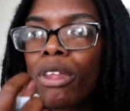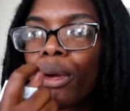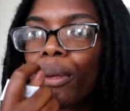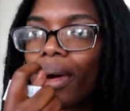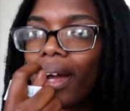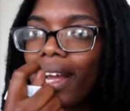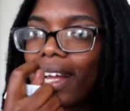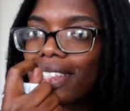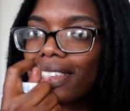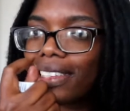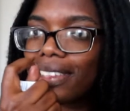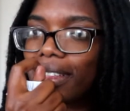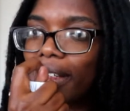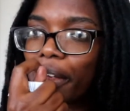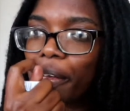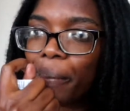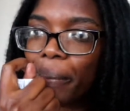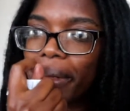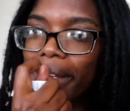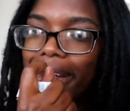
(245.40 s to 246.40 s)
Why didn't you
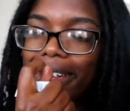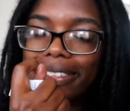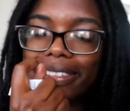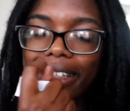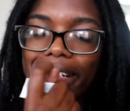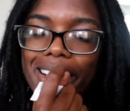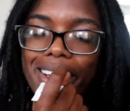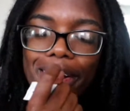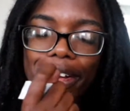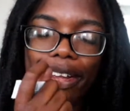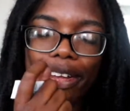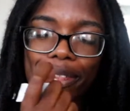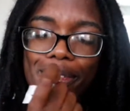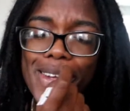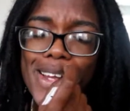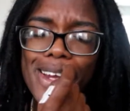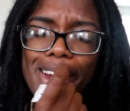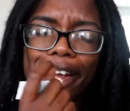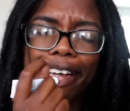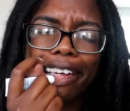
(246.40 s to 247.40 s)
tell me I was out here
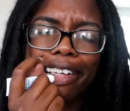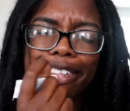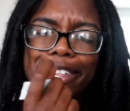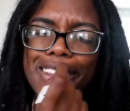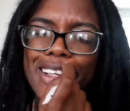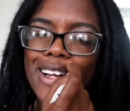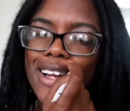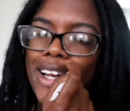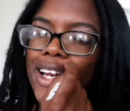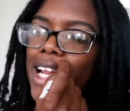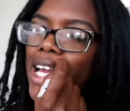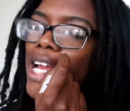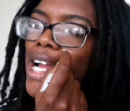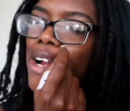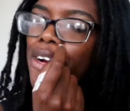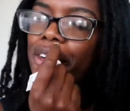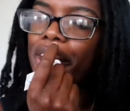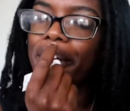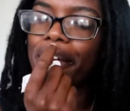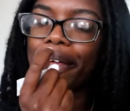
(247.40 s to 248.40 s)
giving ashy
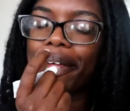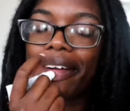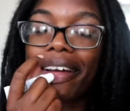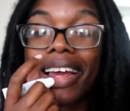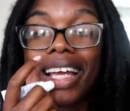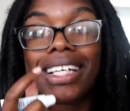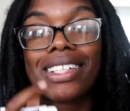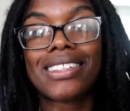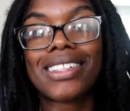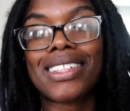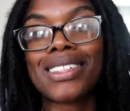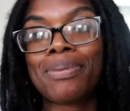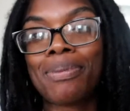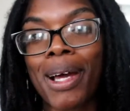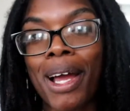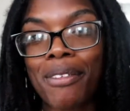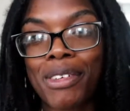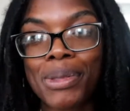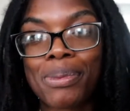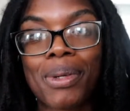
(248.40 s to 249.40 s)
Larry? I guess that's
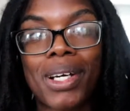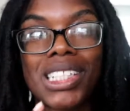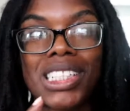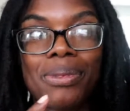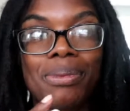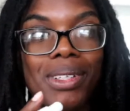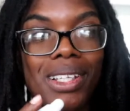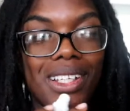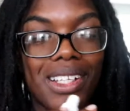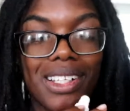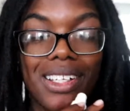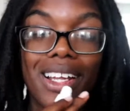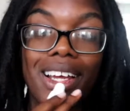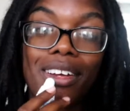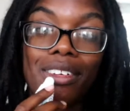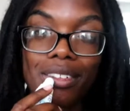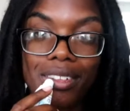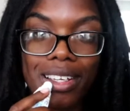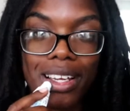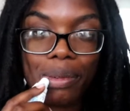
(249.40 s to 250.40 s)
my responsibility to
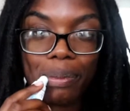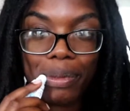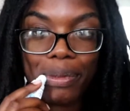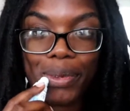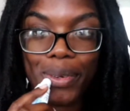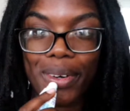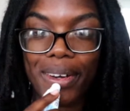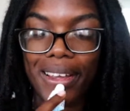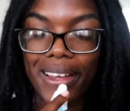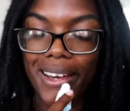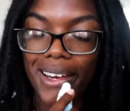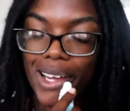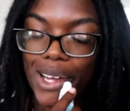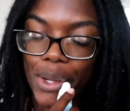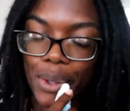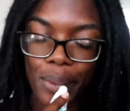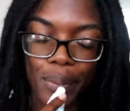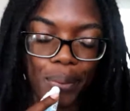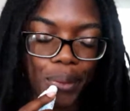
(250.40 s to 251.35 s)
have checked beforehand, huh?